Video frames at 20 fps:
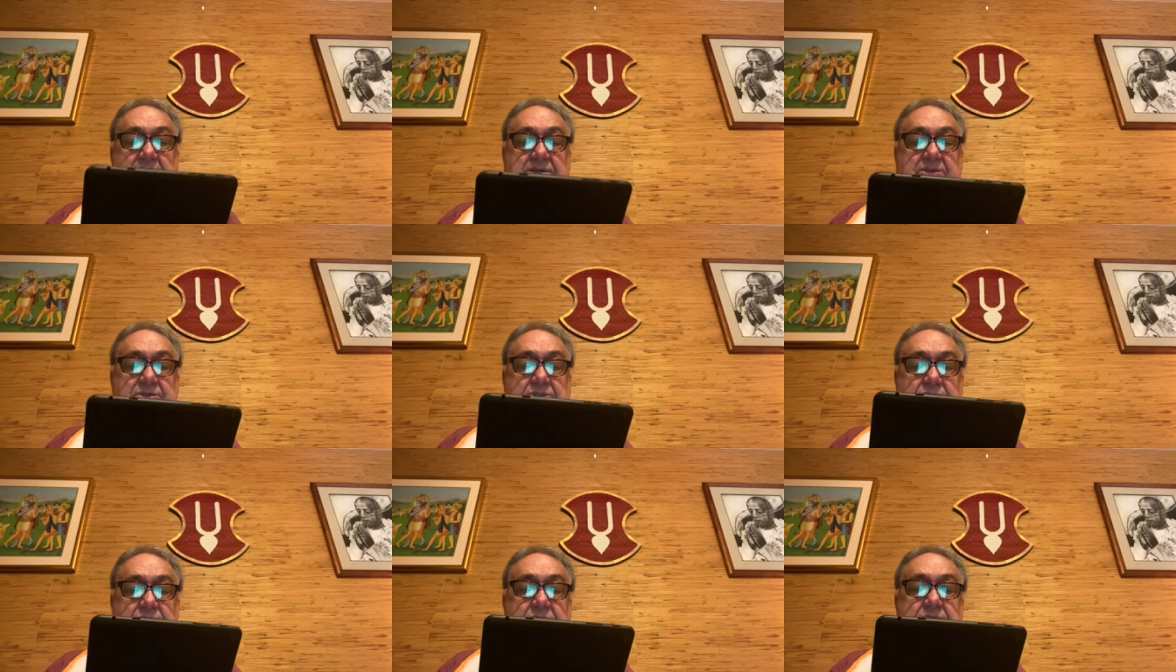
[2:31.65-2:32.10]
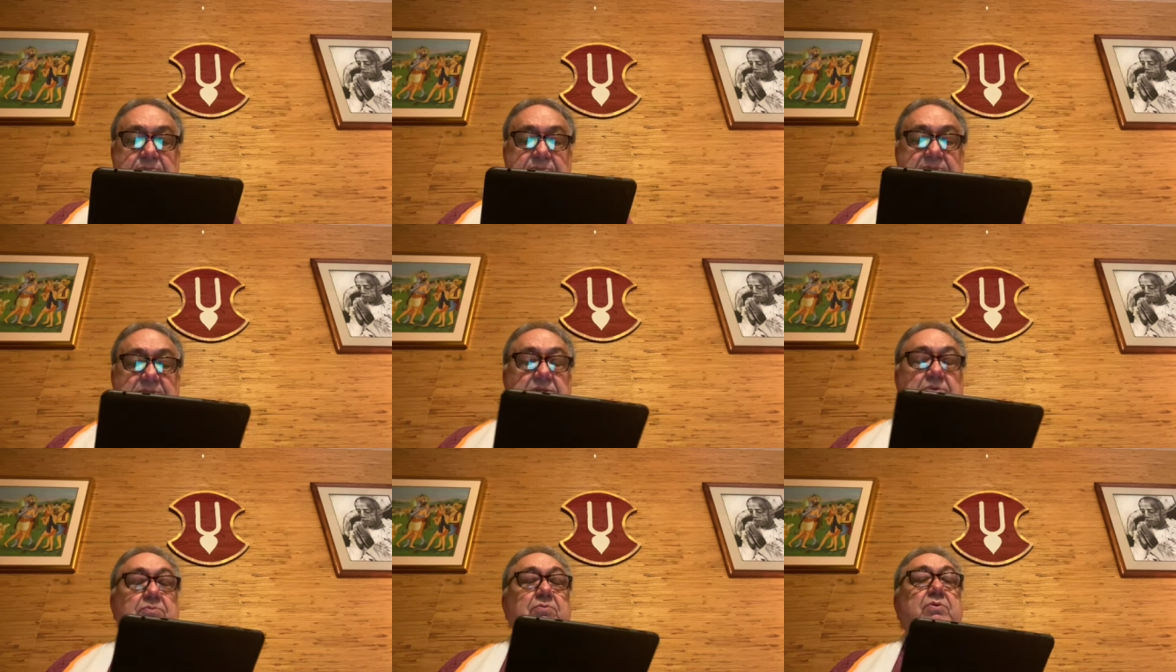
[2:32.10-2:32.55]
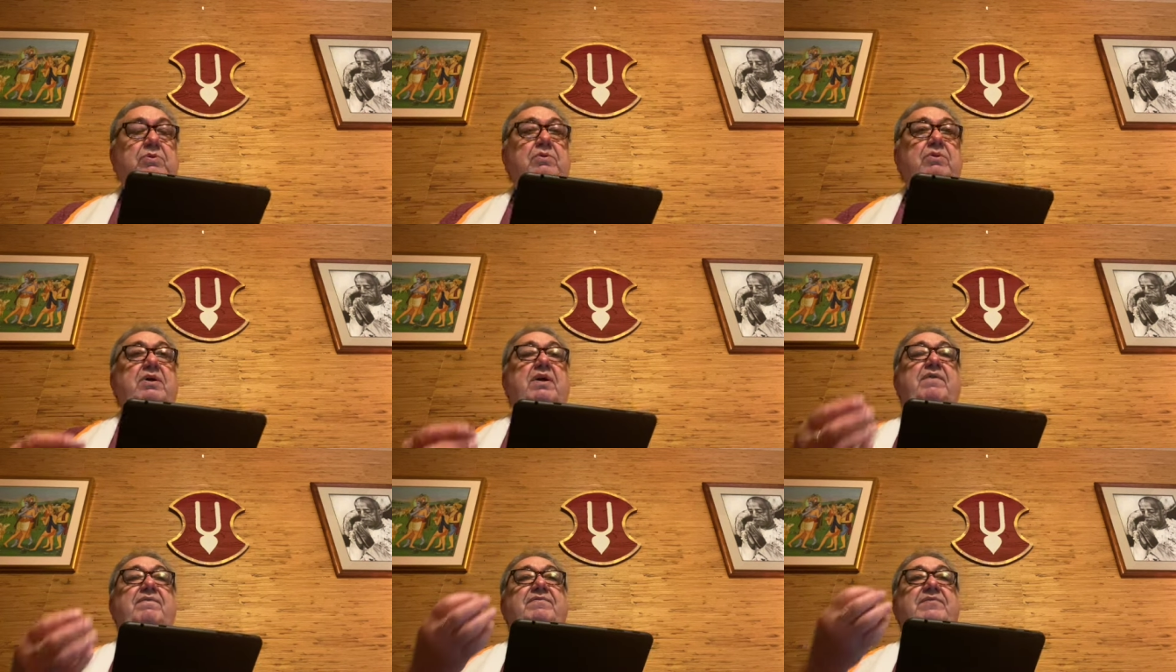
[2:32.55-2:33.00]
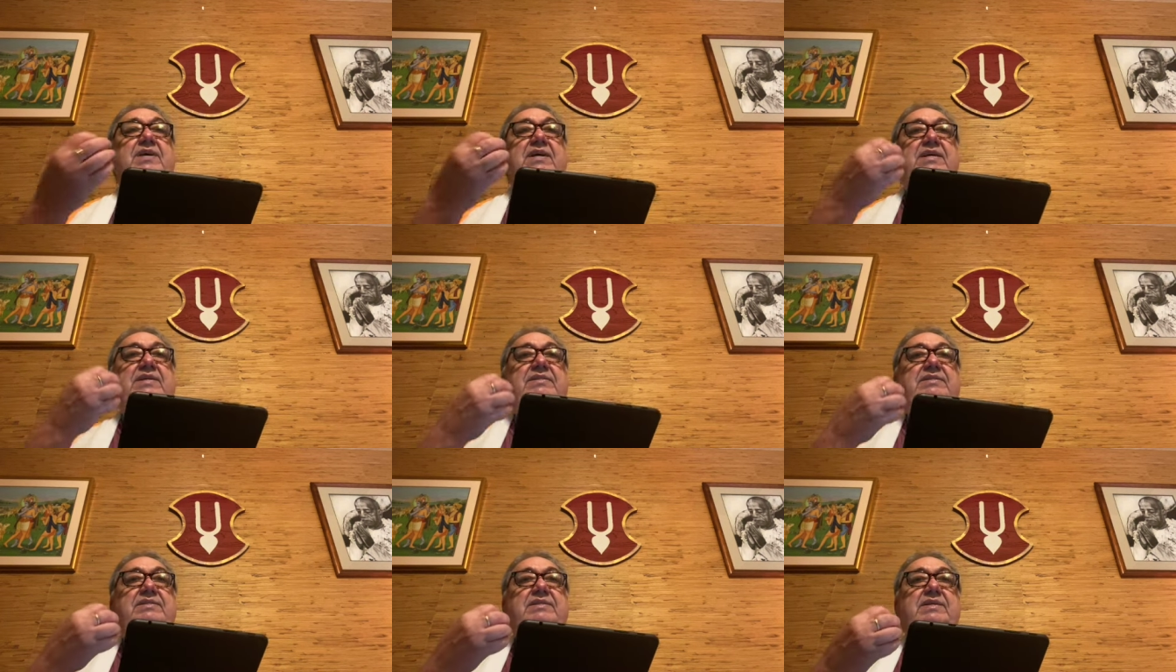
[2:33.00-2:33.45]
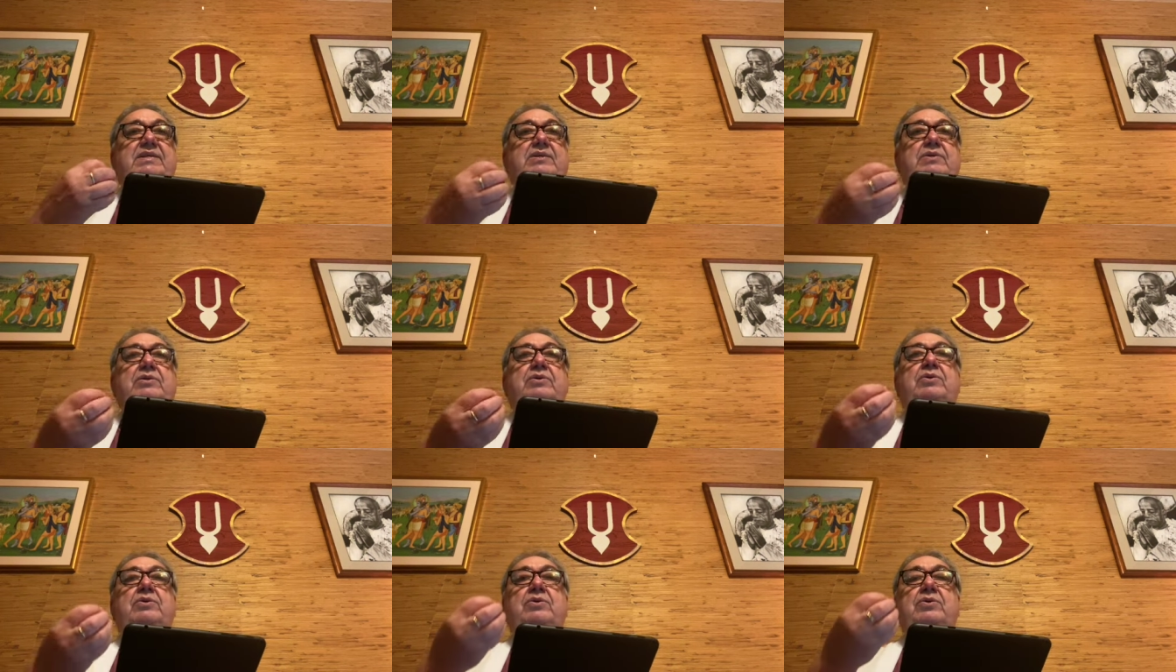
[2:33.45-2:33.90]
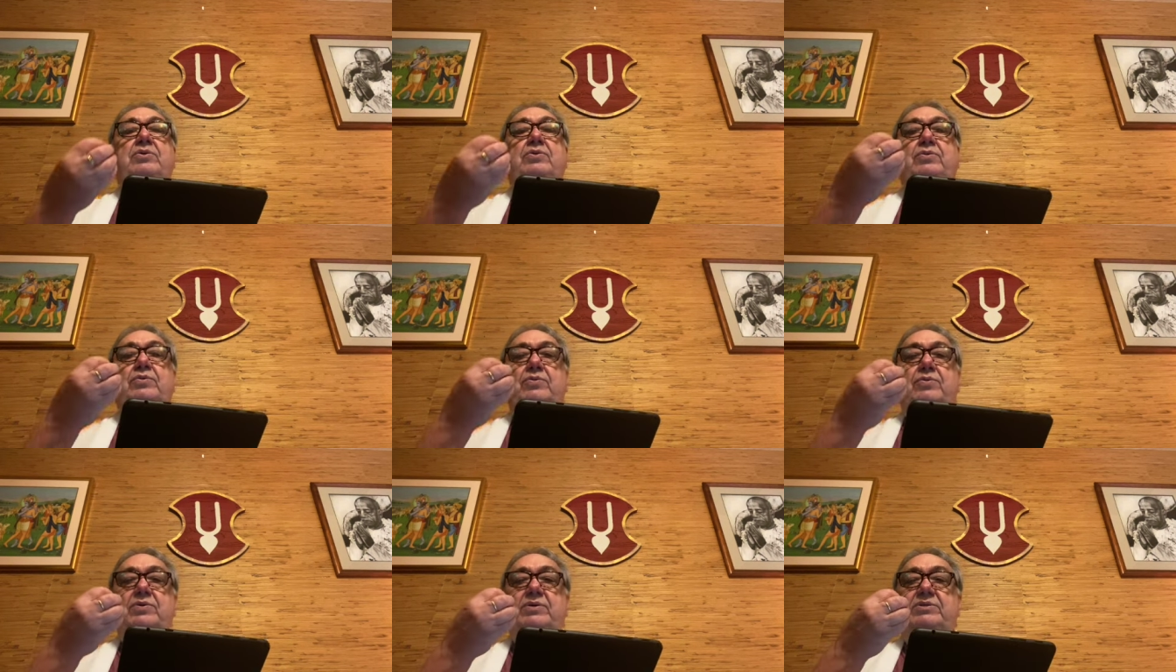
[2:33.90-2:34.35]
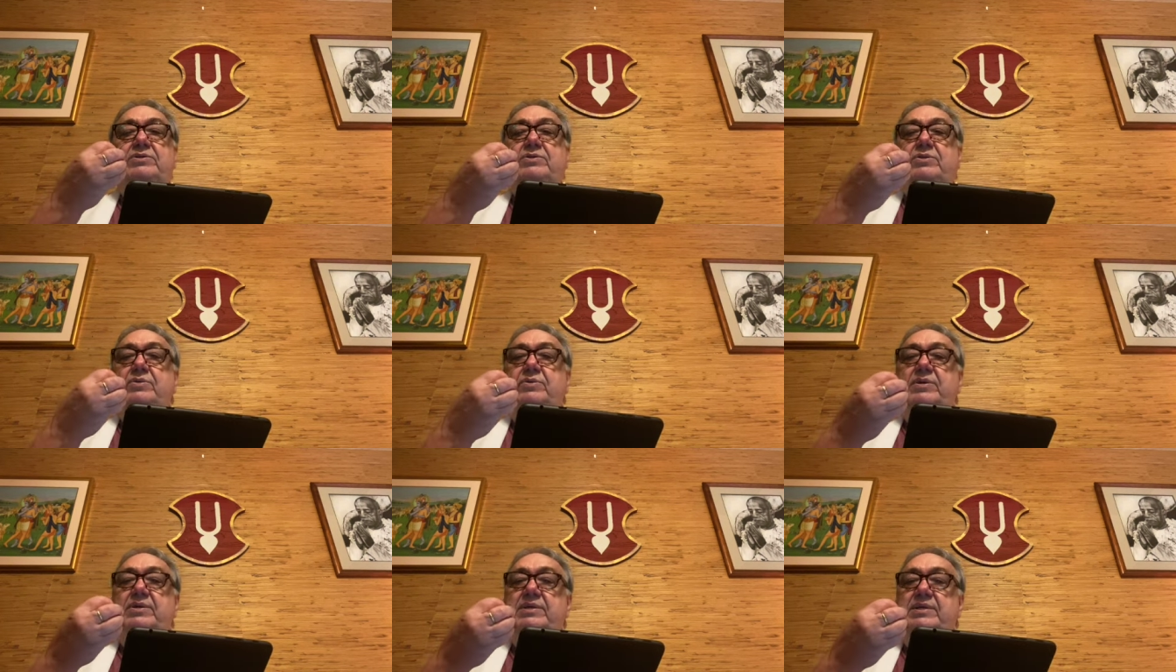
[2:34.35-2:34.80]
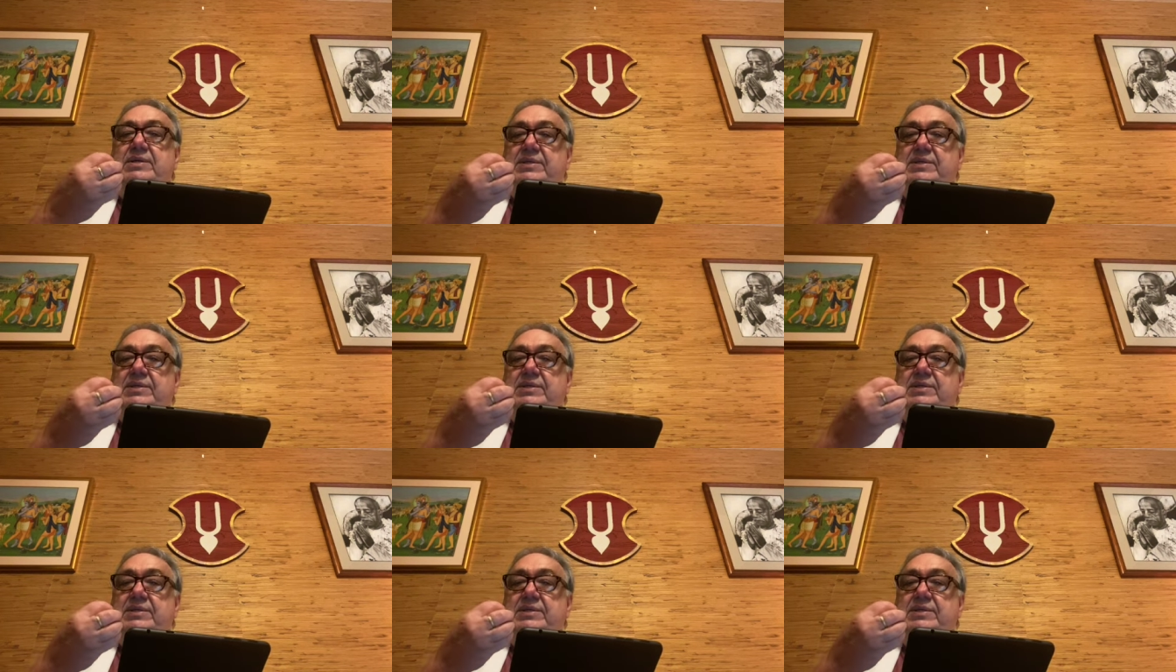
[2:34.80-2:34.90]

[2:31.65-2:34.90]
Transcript: assumes the role of tasting. Who is doing the